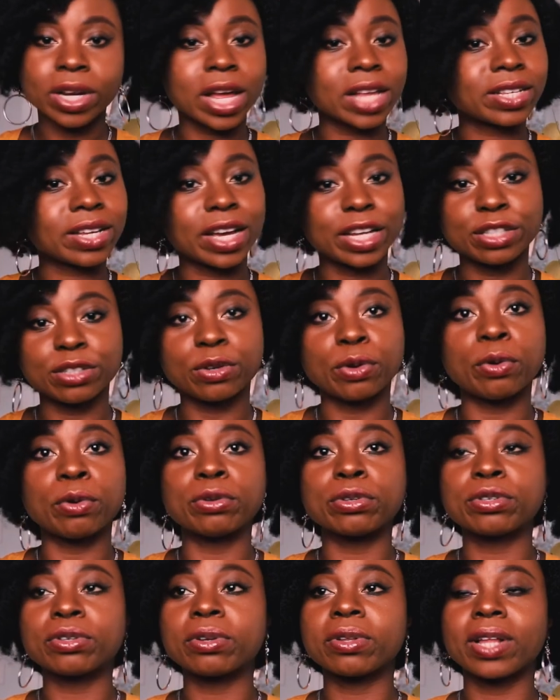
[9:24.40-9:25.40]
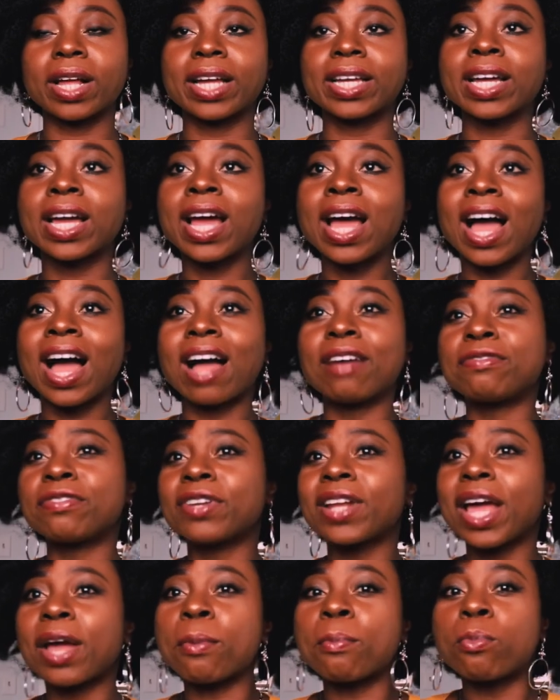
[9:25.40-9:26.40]
that's how it goes so like i
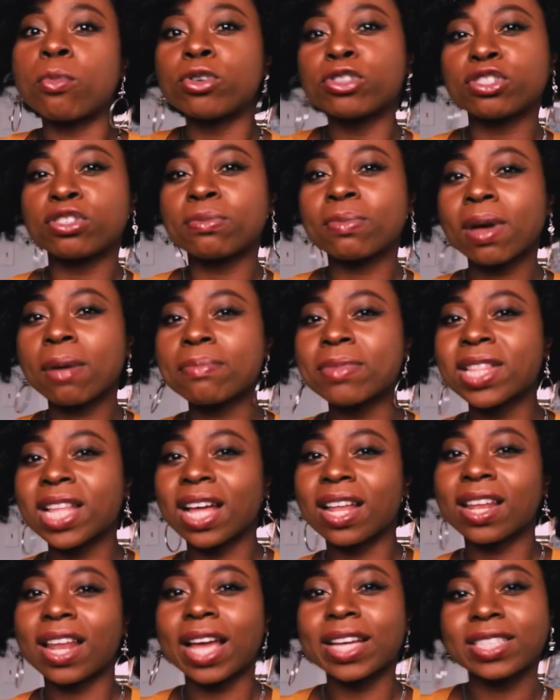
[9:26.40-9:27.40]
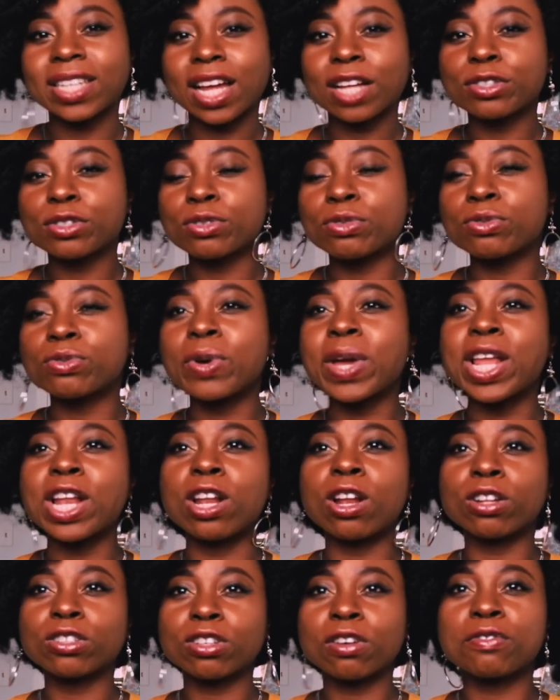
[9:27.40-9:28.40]
feel like most human beings are like that too a
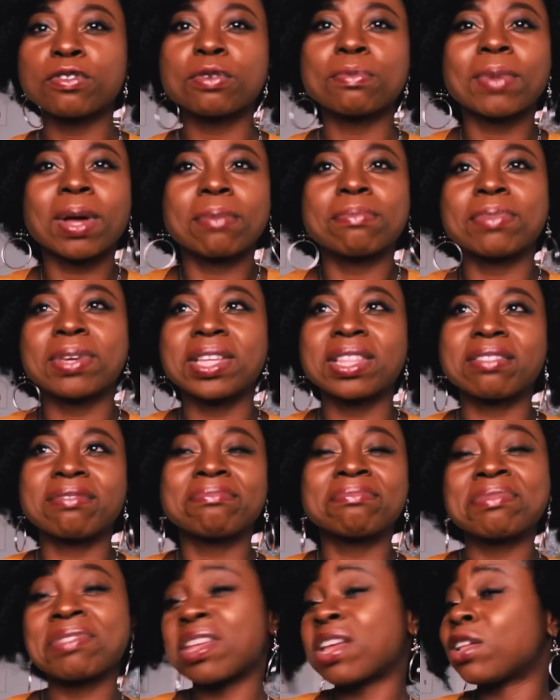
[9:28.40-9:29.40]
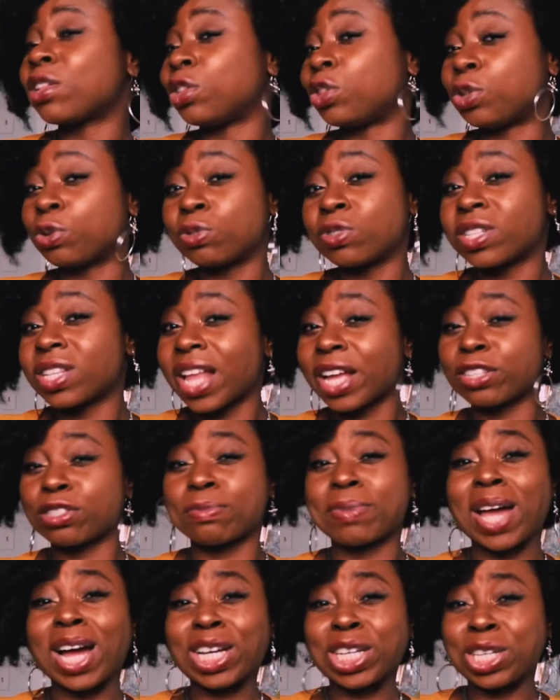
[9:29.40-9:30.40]
lot of human beings don't like to
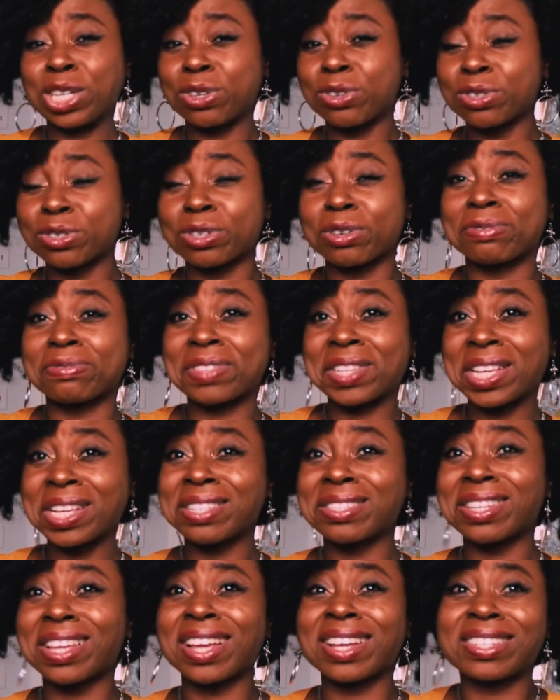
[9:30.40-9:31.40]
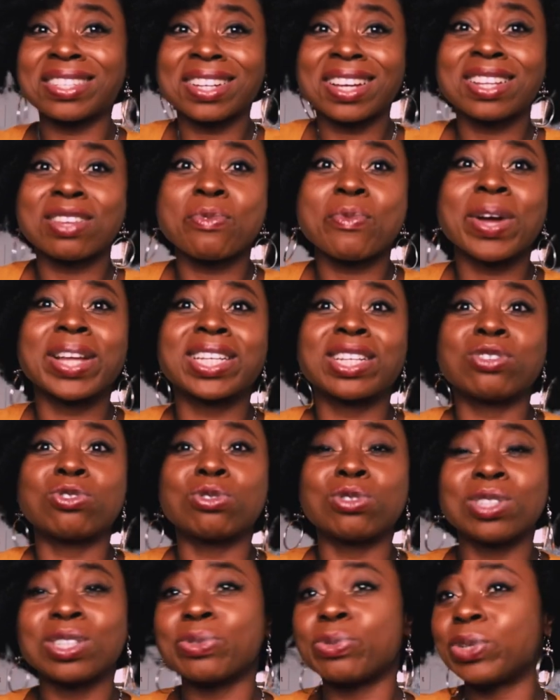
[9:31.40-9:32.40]
be accused of things especially when they
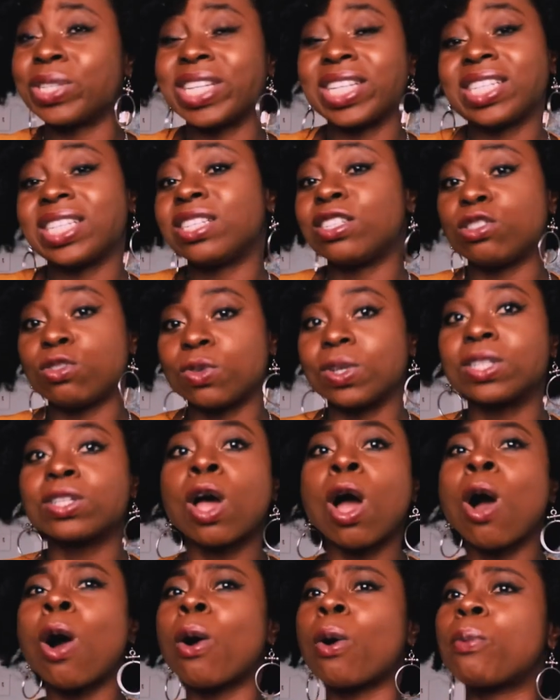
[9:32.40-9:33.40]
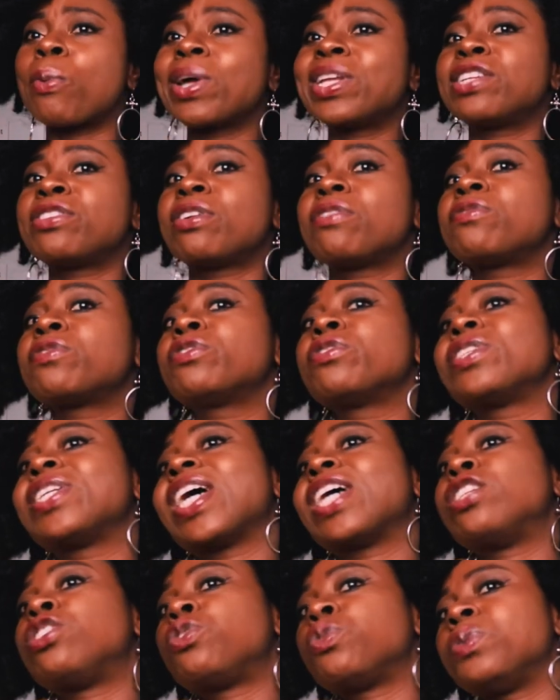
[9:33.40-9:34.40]
don't they didn't do it or when they don't even know they
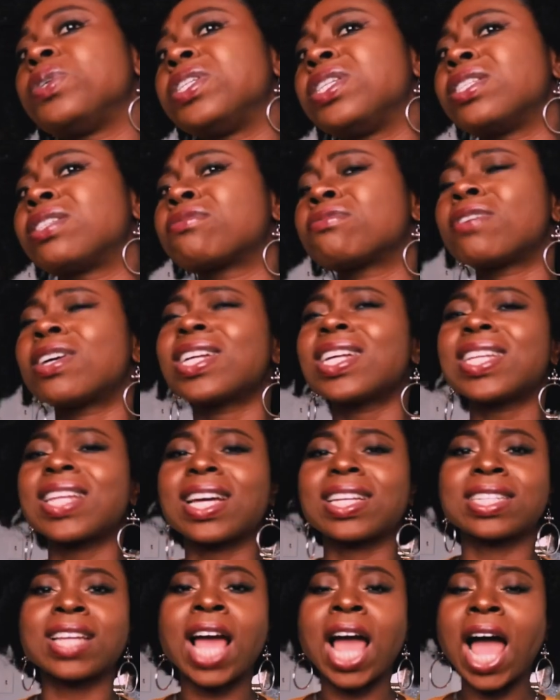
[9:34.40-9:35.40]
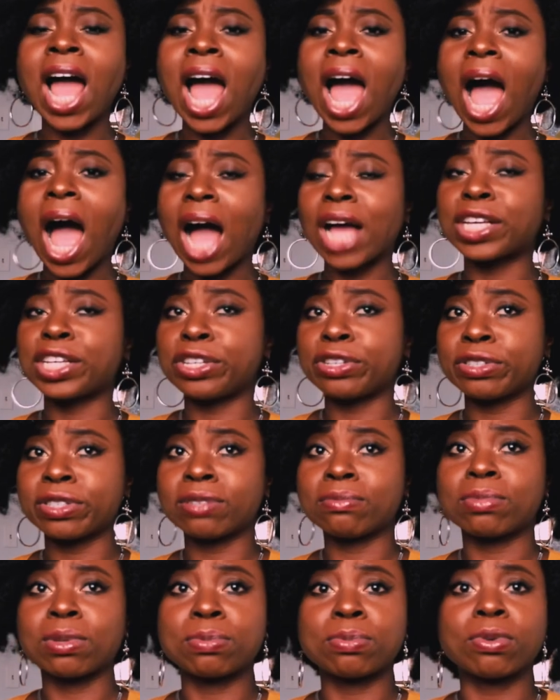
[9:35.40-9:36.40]
are doing it rather than
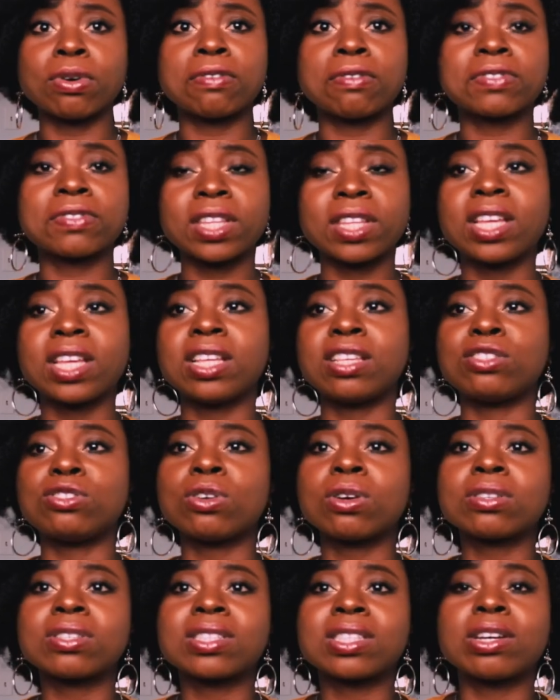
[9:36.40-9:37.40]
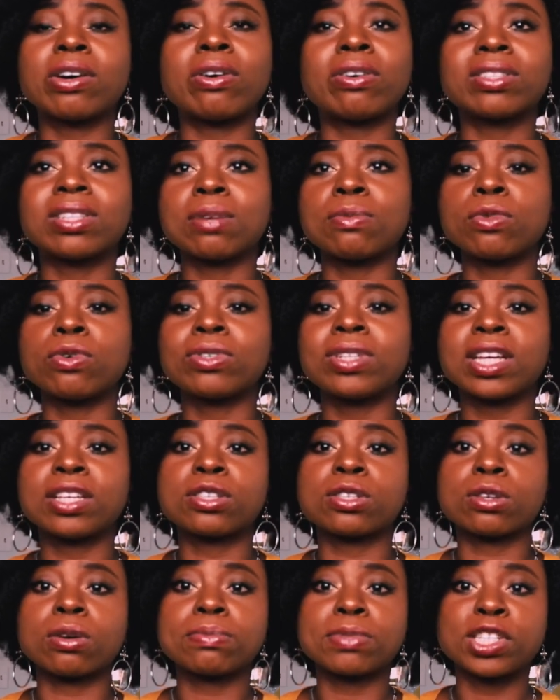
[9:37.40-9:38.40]
accusing people of things just tell them oh there's
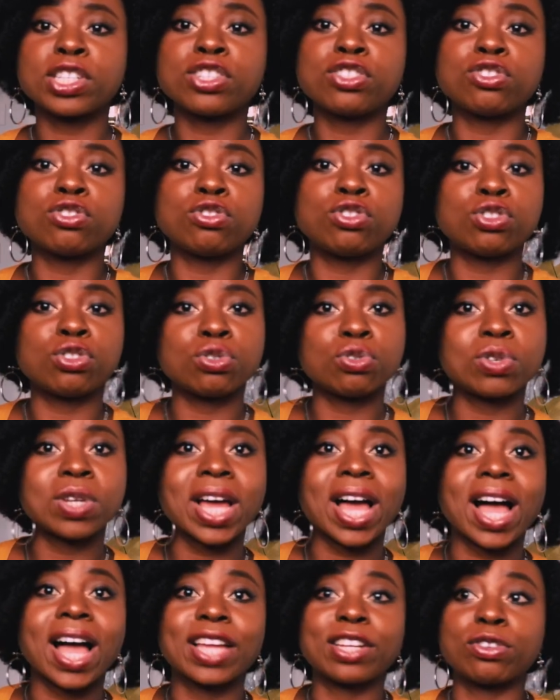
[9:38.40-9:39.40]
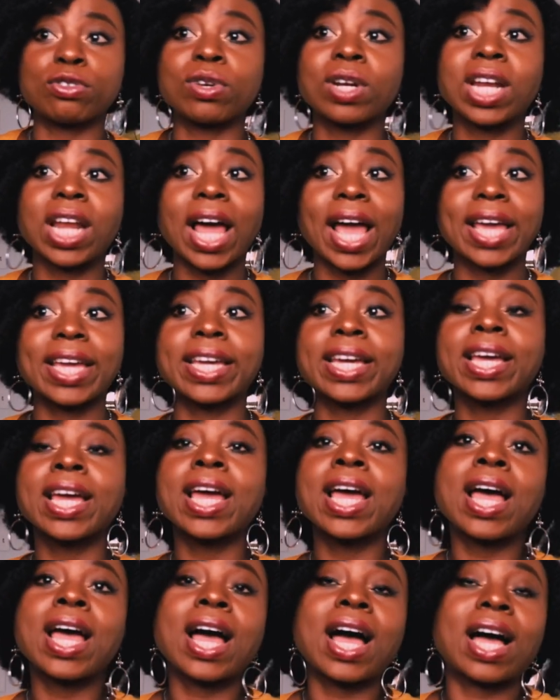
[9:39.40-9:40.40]
something you do that i don't like
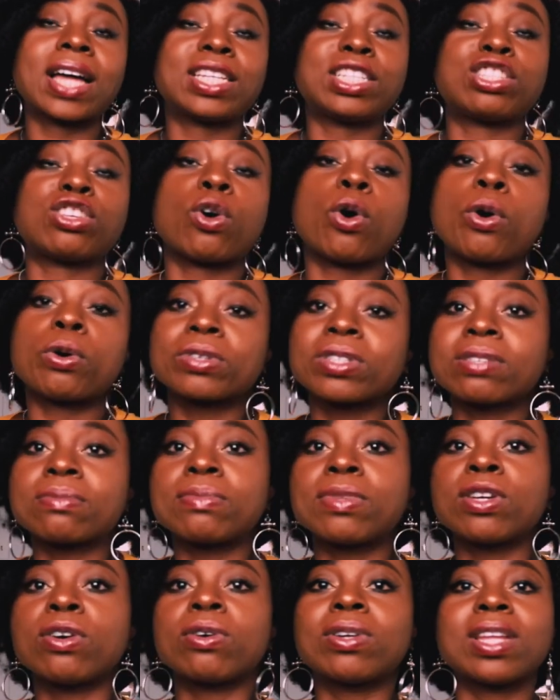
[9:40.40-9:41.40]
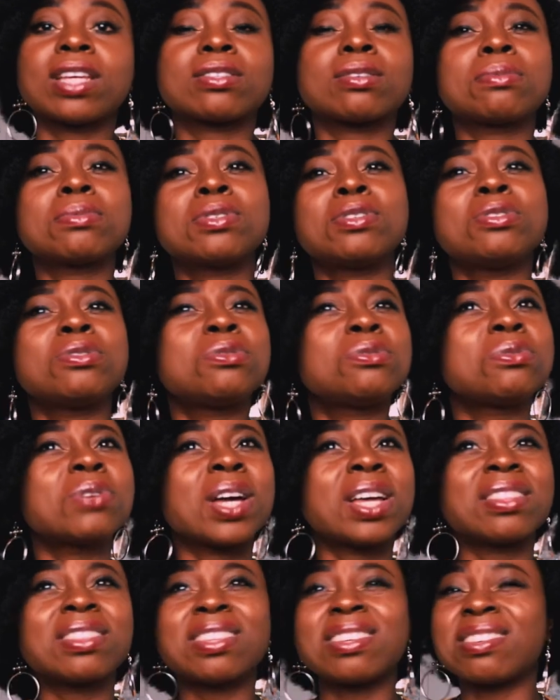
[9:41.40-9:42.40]
and it hurts me or there's something you do
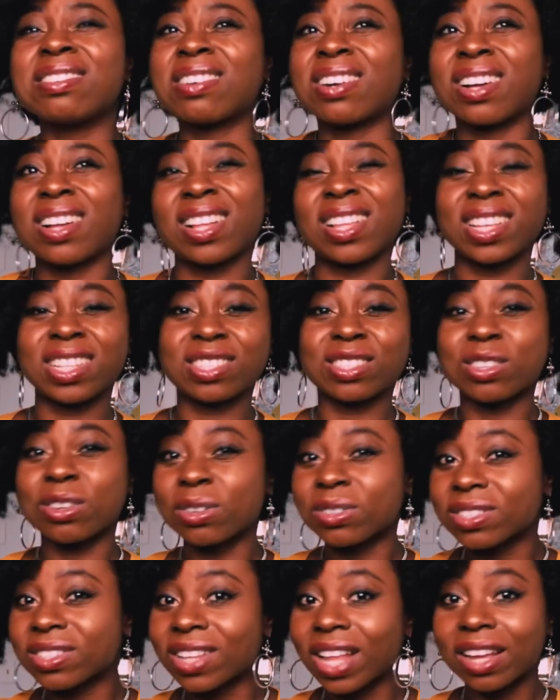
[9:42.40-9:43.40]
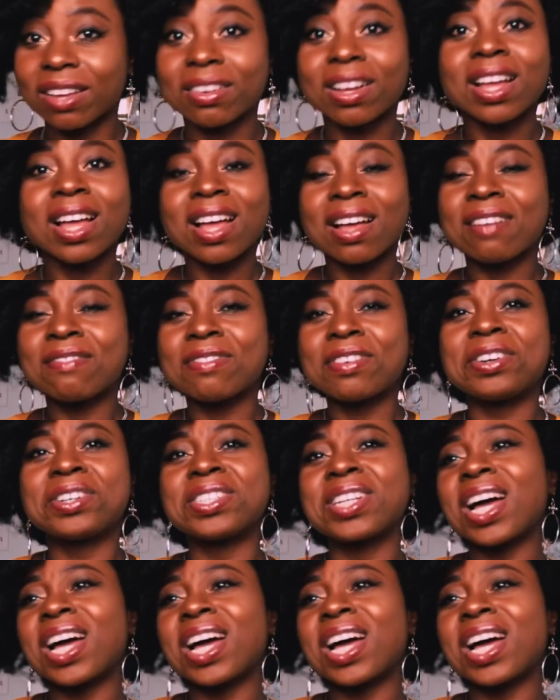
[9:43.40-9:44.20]
i think ah, it's not like very.